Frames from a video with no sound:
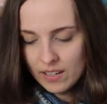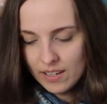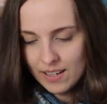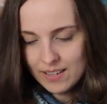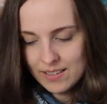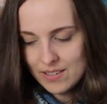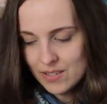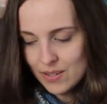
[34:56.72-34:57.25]

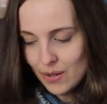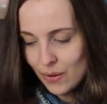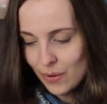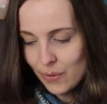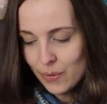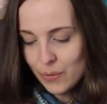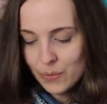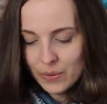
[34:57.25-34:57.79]
yeah
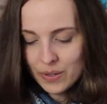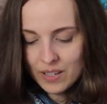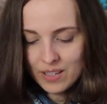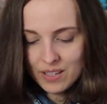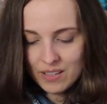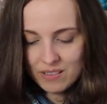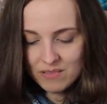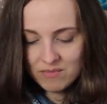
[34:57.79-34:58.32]
so
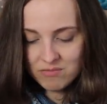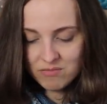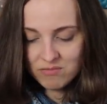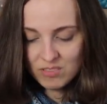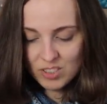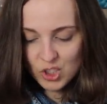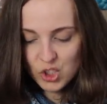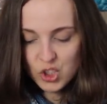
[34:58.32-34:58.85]

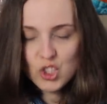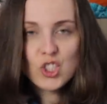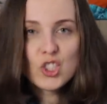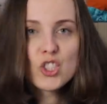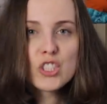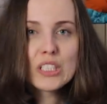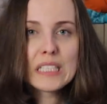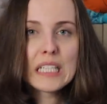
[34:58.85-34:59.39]

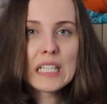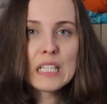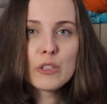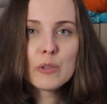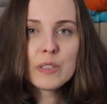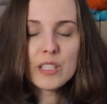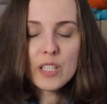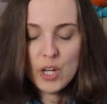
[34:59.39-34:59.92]
we'll see
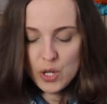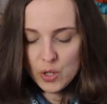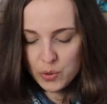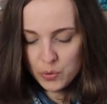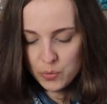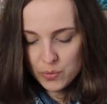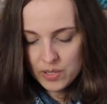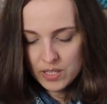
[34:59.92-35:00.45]
how it
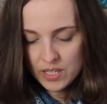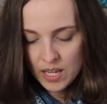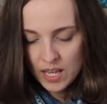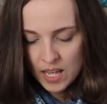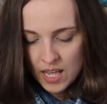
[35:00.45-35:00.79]
goes